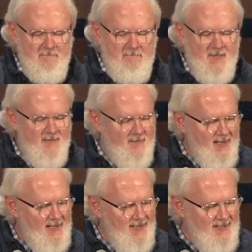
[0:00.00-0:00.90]
But if
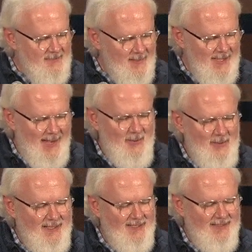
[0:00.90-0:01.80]
I am
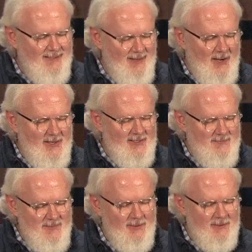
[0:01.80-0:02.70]
allowing God
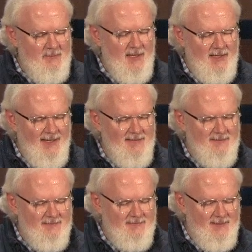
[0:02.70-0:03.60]
to build in my
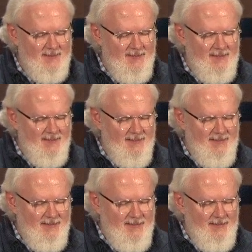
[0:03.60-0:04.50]
life,
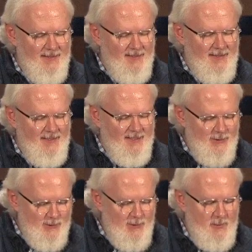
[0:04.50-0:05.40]

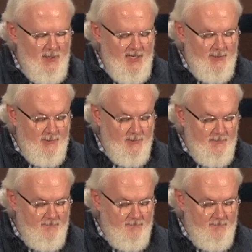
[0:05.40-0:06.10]
it's supernatural.